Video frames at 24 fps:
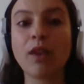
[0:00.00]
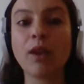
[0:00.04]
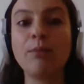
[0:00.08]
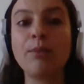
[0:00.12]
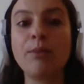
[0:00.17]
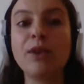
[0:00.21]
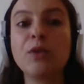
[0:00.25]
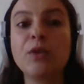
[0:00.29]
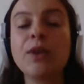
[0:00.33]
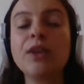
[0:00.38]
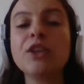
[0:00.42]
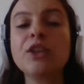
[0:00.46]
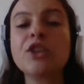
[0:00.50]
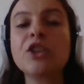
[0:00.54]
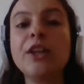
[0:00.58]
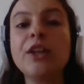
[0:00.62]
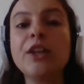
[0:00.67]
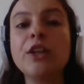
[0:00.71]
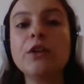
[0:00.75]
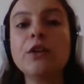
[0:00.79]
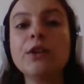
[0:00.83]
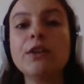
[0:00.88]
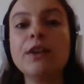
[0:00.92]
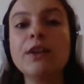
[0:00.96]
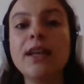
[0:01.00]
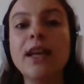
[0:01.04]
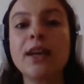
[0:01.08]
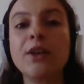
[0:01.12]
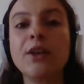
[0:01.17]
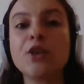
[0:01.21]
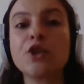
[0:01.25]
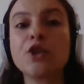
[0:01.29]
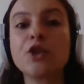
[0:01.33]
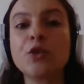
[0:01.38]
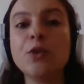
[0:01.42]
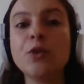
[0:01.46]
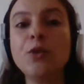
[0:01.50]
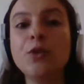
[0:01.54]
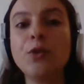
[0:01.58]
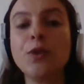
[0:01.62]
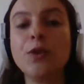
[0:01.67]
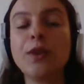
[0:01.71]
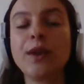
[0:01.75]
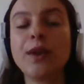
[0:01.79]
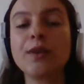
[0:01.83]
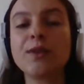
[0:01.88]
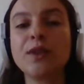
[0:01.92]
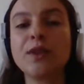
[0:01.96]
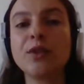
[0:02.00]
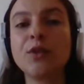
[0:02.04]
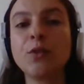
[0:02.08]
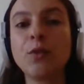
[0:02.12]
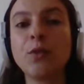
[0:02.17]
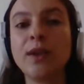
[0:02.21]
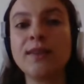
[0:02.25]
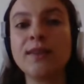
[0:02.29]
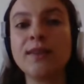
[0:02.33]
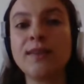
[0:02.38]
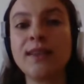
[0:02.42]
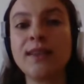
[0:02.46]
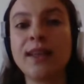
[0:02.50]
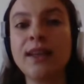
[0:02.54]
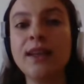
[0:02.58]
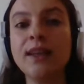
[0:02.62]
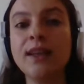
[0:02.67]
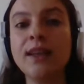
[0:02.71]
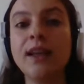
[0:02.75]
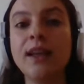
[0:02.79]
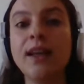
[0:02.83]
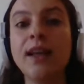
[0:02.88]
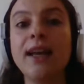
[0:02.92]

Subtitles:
Between January and June 2020,